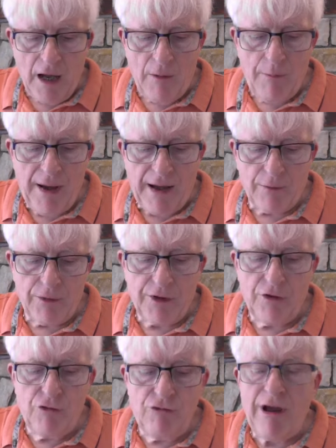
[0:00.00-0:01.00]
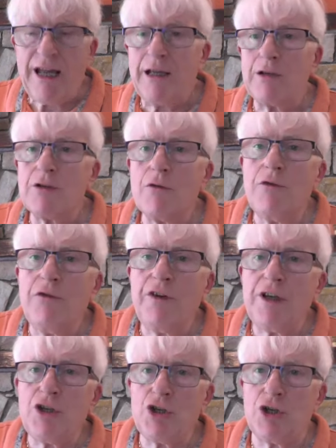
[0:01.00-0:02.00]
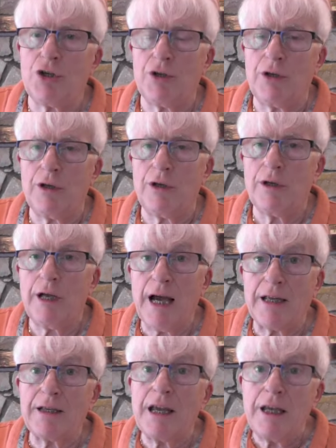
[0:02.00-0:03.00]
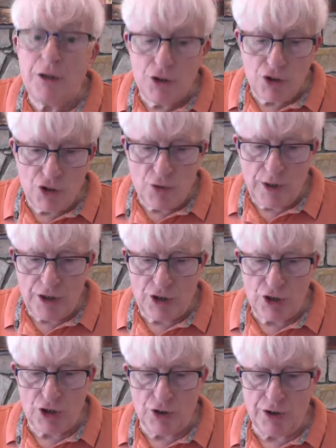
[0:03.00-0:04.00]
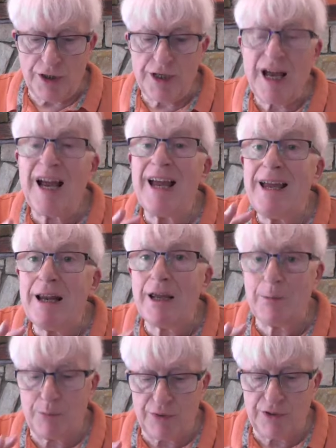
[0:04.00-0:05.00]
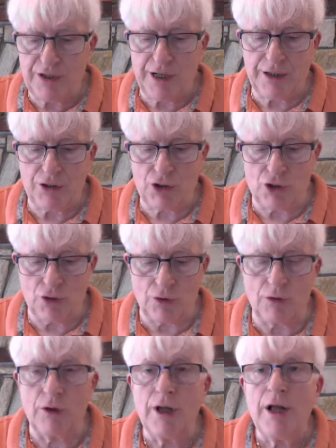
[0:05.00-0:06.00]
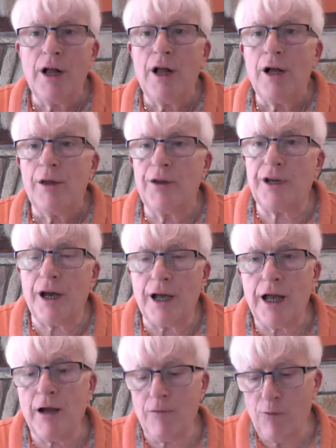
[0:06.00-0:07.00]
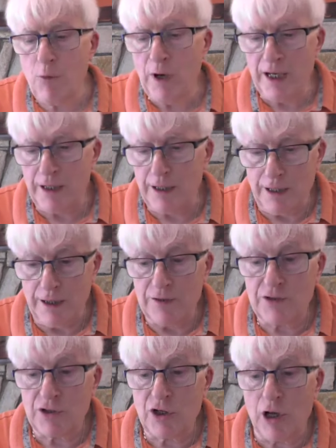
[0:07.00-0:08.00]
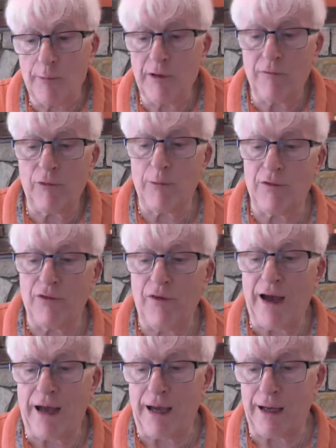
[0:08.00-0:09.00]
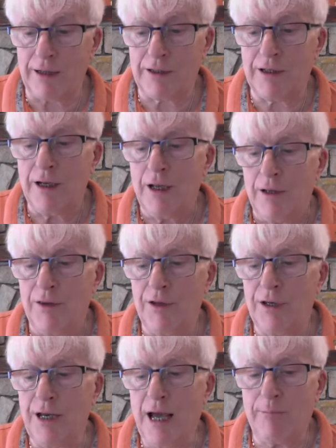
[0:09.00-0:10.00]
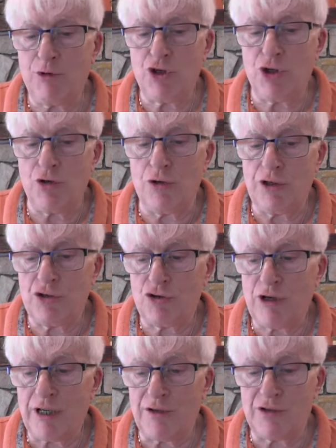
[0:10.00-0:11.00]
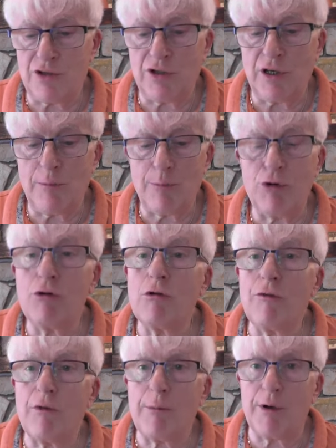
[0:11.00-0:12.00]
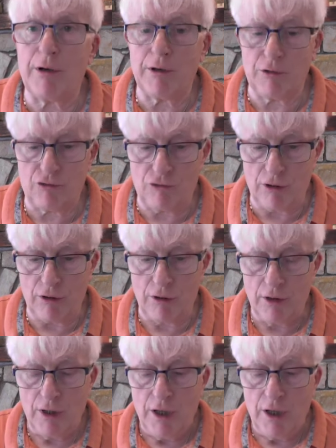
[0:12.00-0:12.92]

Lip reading: about the great vision and intuition and healing potential that I have witnessed coming from the fact that Neptune is transiting Purvabhadra